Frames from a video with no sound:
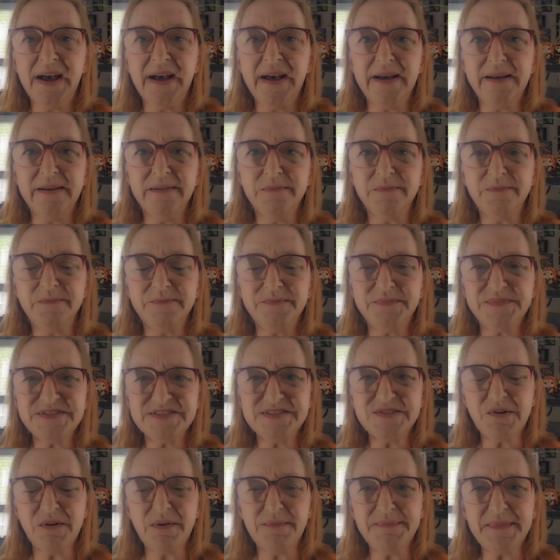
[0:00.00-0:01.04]

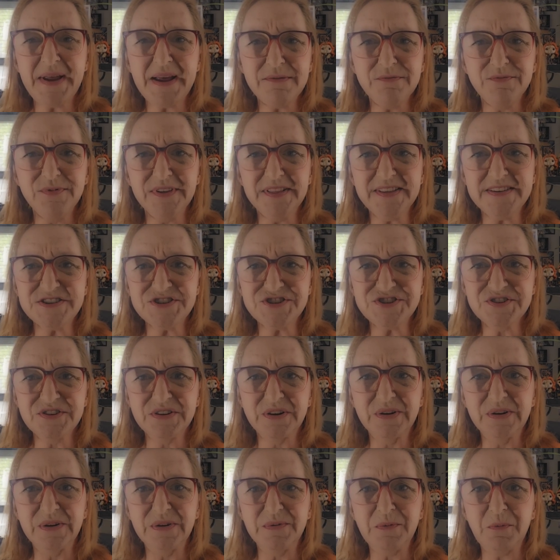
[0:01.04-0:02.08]
So I'm not really
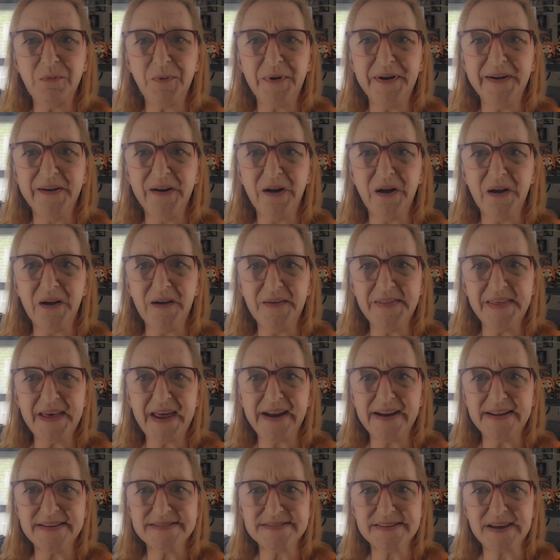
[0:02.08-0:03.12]
sure where all
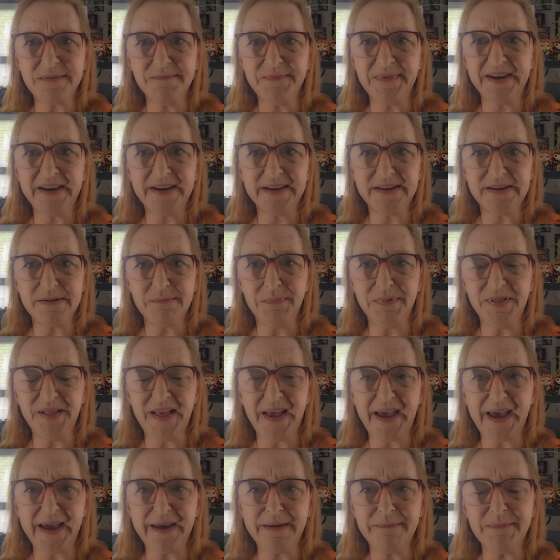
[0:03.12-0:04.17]
that is coming into
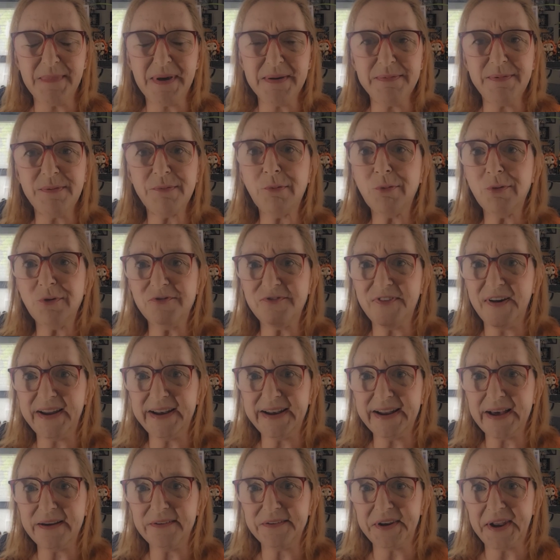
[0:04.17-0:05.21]
play. Maybe we'll
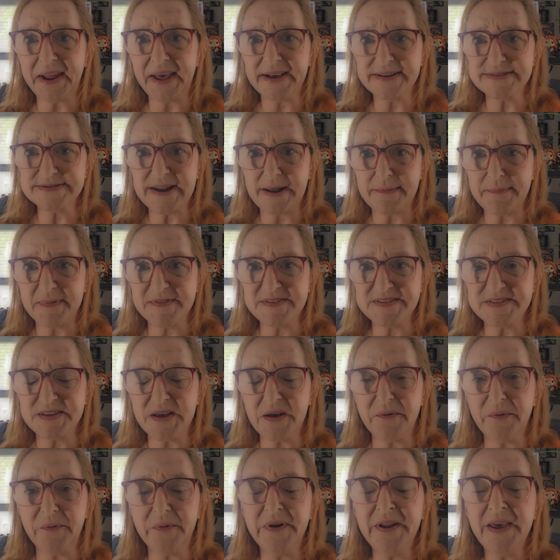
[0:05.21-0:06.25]
find out next
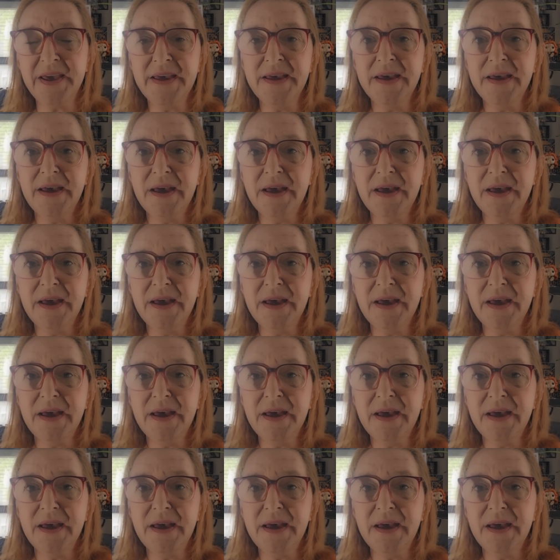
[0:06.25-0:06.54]
episode.